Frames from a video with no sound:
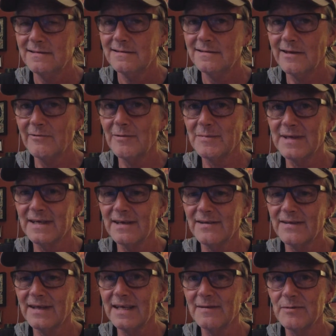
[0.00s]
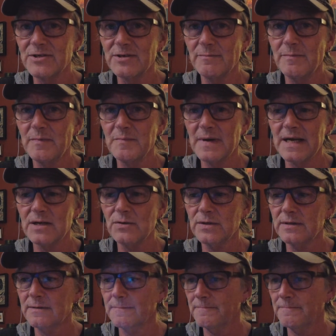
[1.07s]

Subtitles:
Now I'm kind of thinking about jumping back on.